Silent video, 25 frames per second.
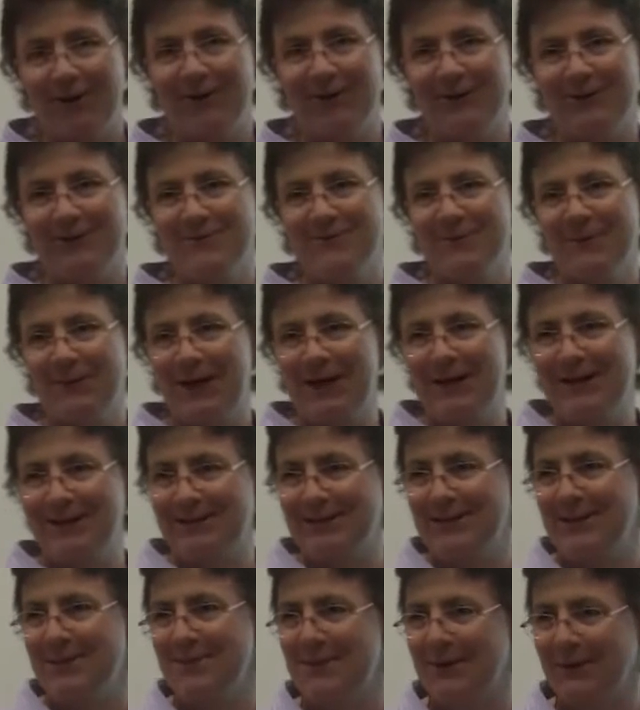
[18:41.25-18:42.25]
There's some lakes
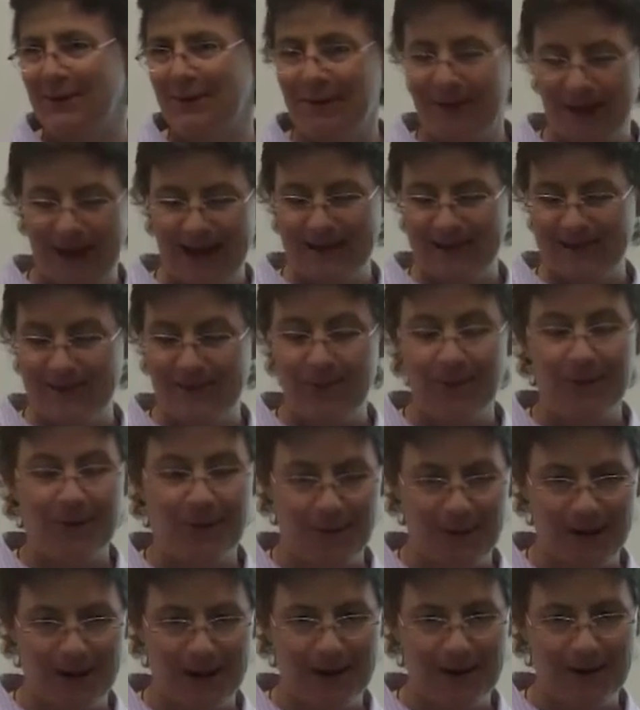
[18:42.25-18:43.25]
in the middle. That's where
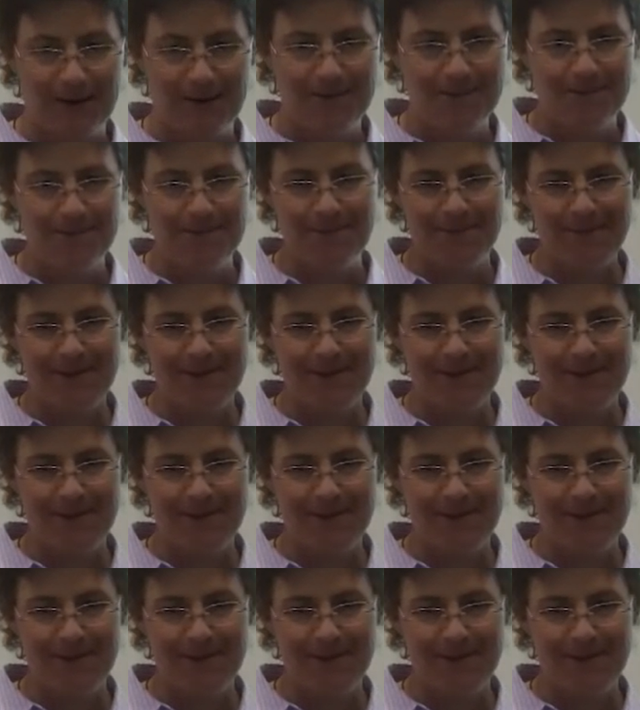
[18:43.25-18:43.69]
we go.